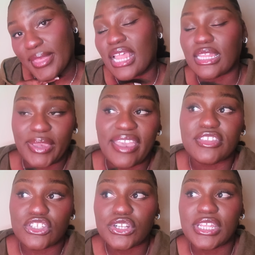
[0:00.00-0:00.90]
And then we have
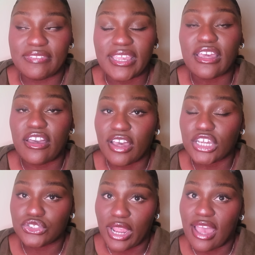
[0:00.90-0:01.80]
to turn in, like,
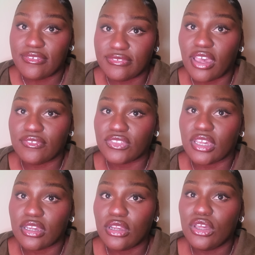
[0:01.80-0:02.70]
a draft of the
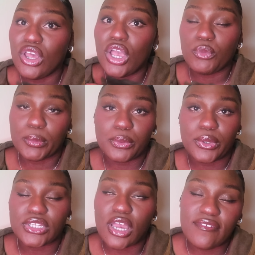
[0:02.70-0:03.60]

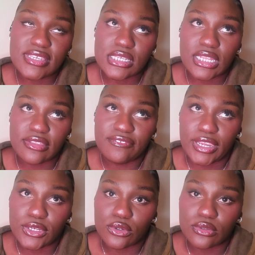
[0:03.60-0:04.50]
report, obviously not the
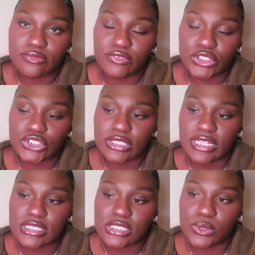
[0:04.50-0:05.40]
final version,
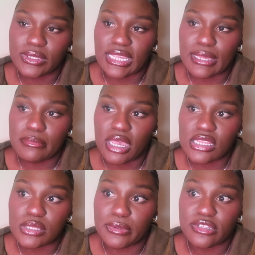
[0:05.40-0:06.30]
that's due in, like, a
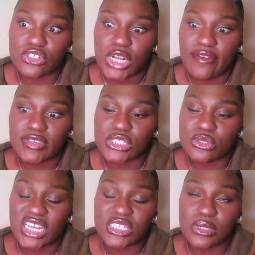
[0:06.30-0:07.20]
month, but the draft is due
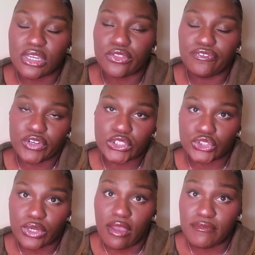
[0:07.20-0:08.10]
next week, or the first
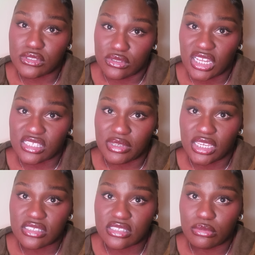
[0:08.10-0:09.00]
draft is due next
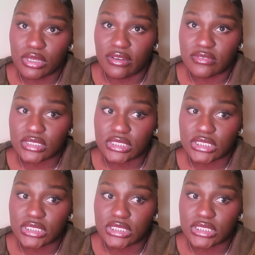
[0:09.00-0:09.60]
week, so we have to.